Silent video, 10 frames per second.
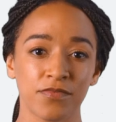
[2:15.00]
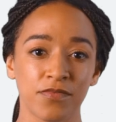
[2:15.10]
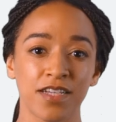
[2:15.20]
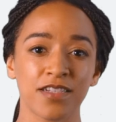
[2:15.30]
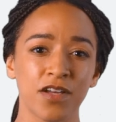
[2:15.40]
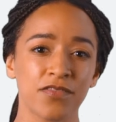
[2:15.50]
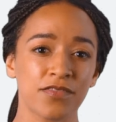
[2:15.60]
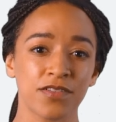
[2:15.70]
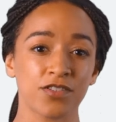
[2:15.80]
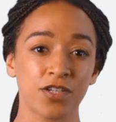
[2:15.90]
This
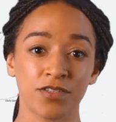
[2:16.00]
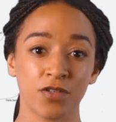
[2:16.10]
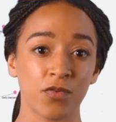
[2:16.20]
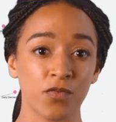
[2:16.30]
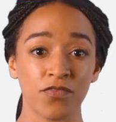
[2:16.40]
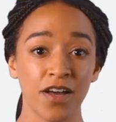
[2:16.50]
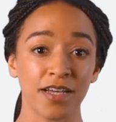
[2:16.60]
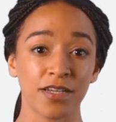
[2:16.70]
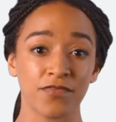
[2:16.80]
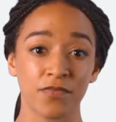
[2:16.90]
overview shows you all
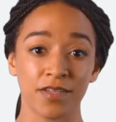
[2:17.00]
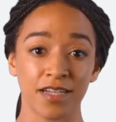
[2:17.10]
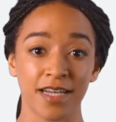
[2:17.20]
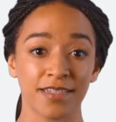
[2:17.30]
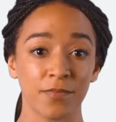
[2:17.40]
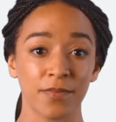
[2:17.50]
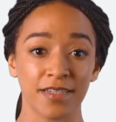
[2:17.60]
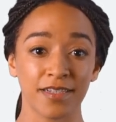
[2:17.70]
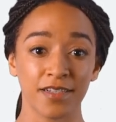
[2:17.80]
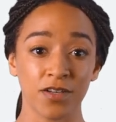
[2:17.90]
values from the selected
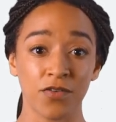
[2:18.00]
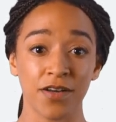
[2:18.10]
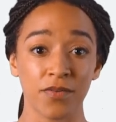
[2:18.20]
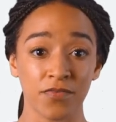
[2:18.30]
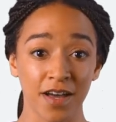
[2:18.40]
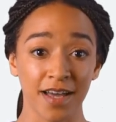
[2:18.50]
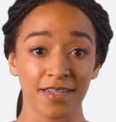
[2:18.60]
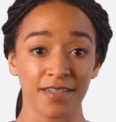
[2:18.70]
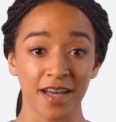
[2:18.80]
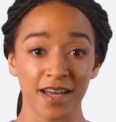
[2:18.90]
business scenario and
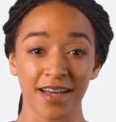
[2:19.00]
phase,